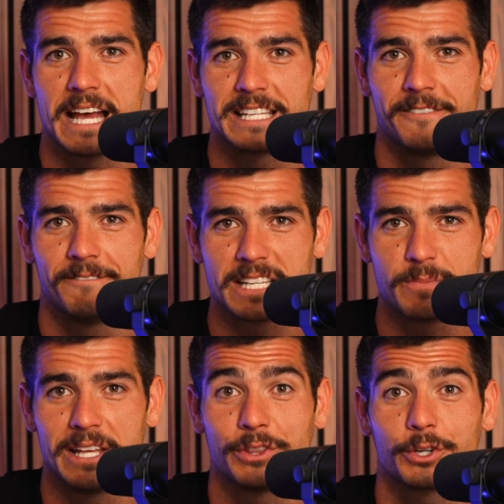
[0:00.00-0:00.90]
as an
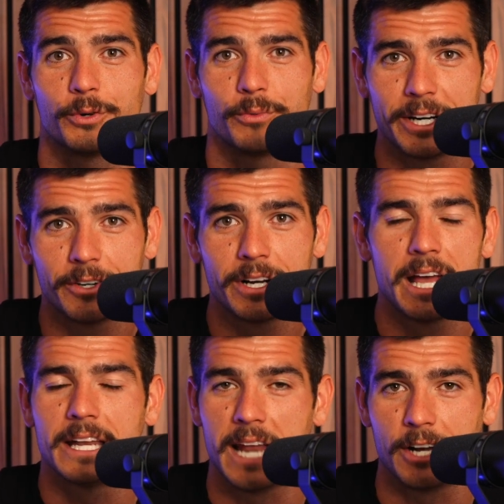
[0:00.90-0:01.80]
investment in their career,
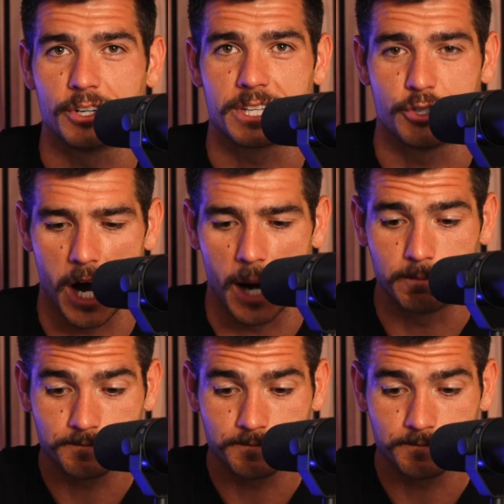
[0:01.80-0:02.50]
not just a job.